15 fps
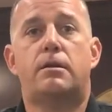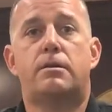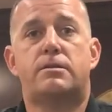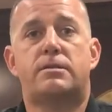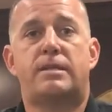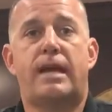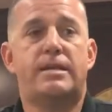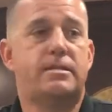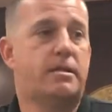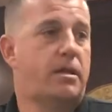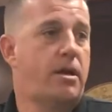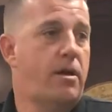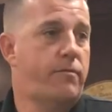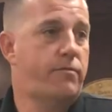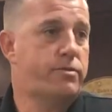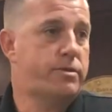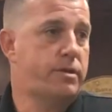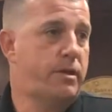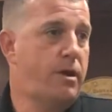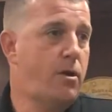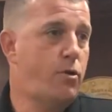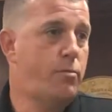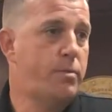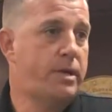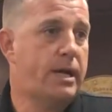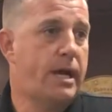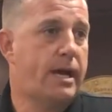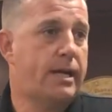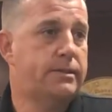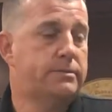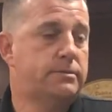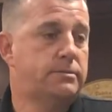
stays in the comforts of their home at night.